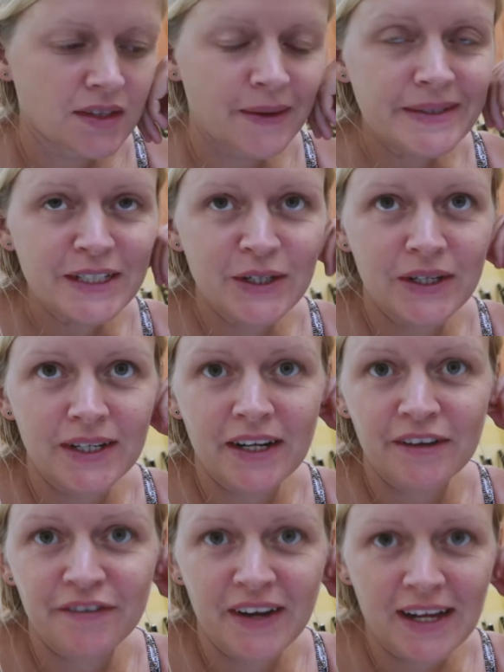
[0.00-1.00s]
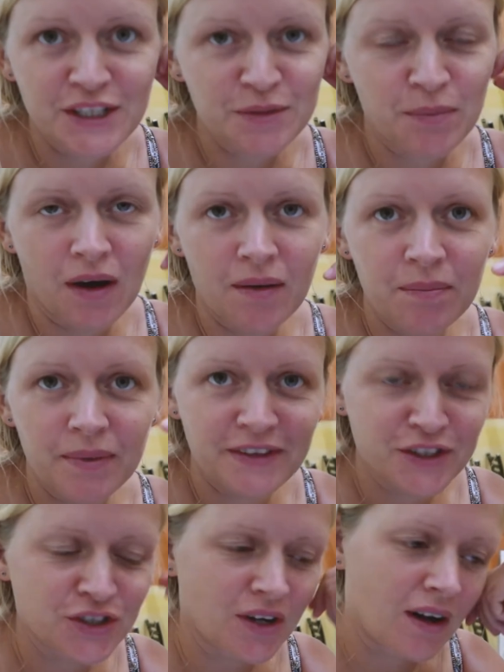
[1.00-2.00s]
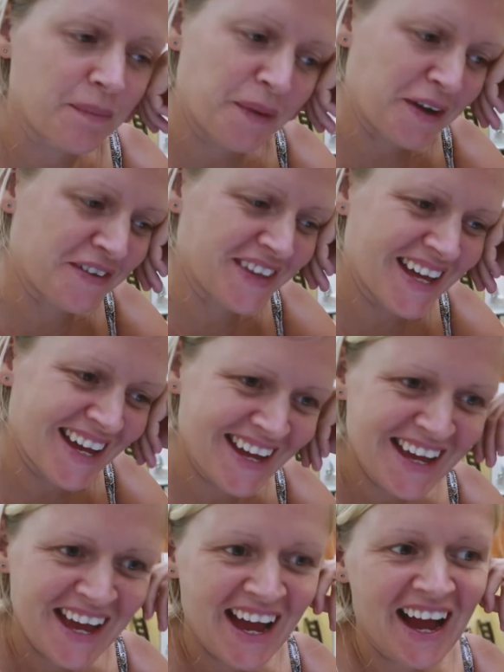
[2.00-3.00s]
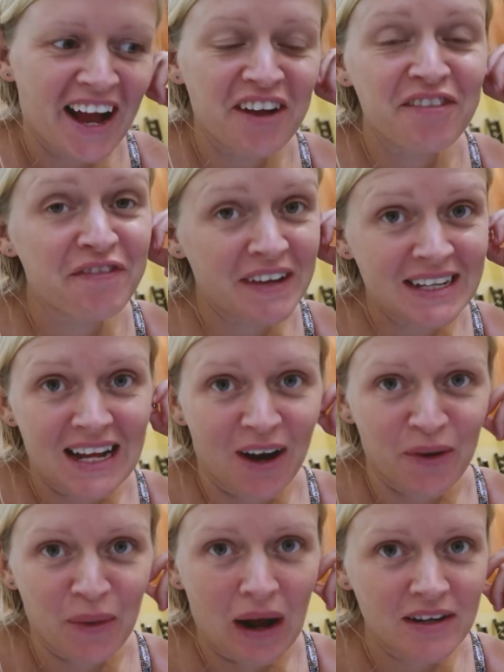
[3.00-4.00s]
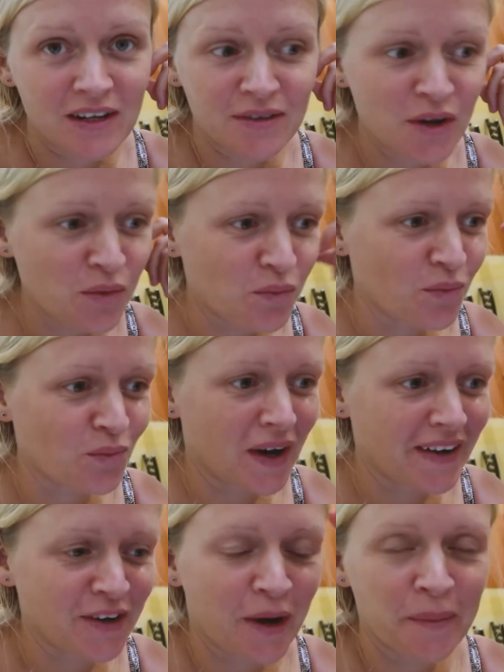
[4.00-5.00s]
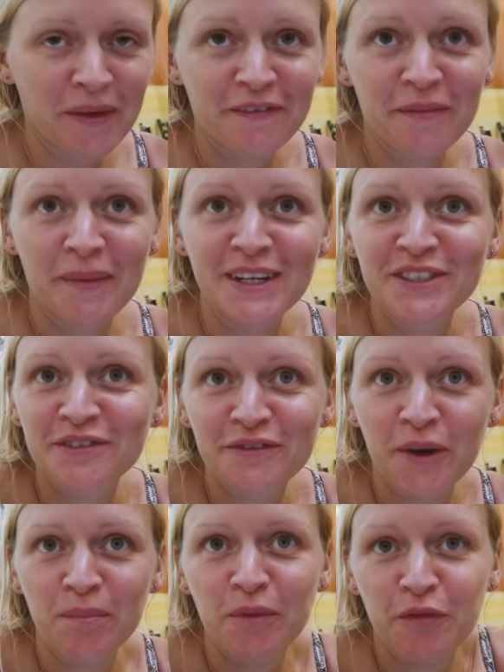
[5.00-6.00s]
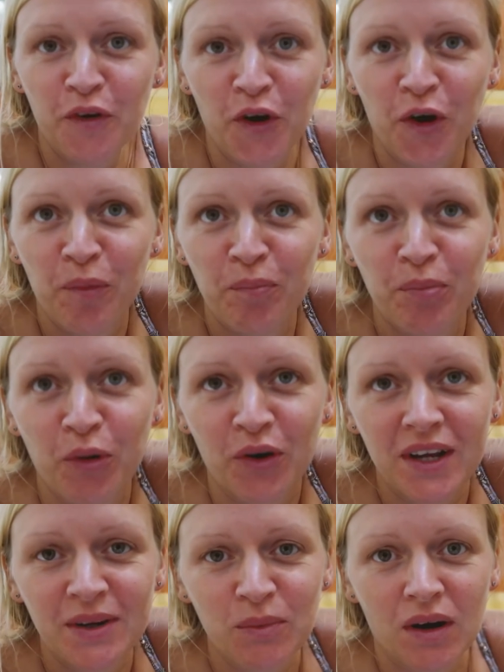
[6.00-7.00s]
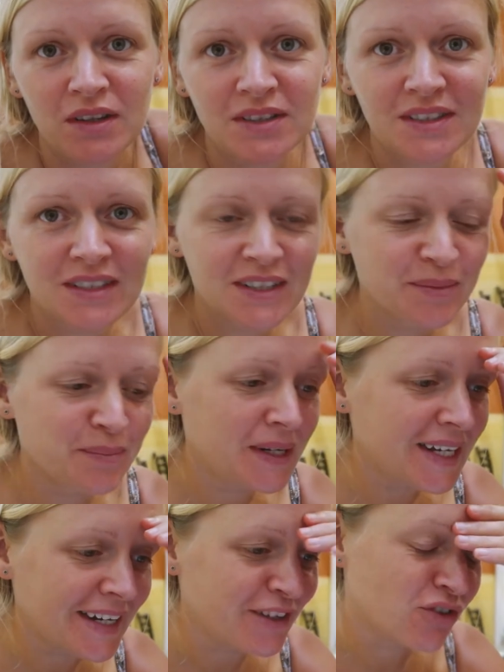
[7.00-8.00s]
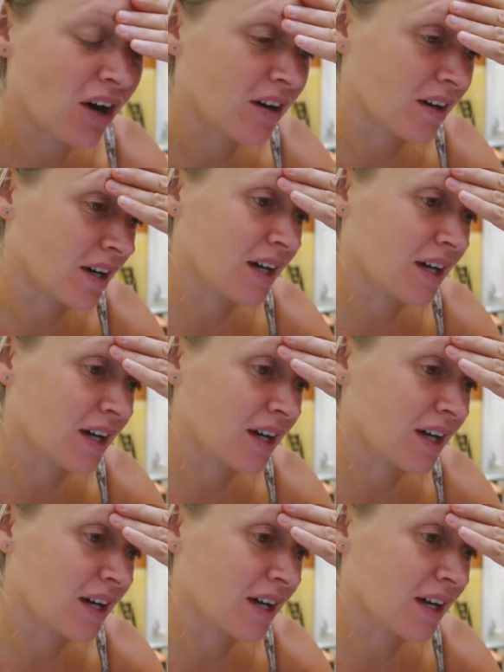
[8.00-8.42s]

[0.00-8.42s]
I had a little flash mob in the shop over there. I figured it out. I don't know where I got the information from before, but it was completely wrong.